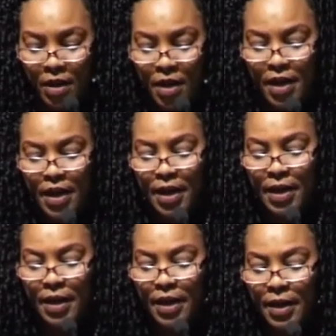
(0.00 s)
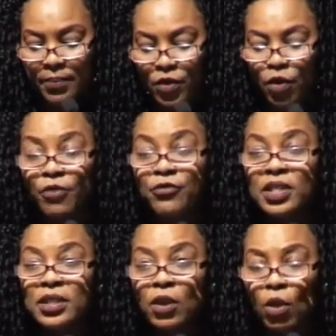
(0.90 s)
a conference
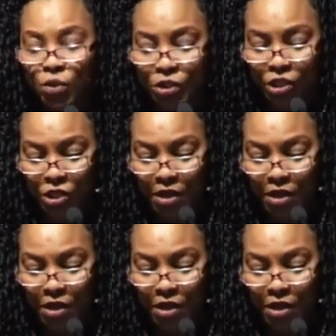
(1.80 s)
launch,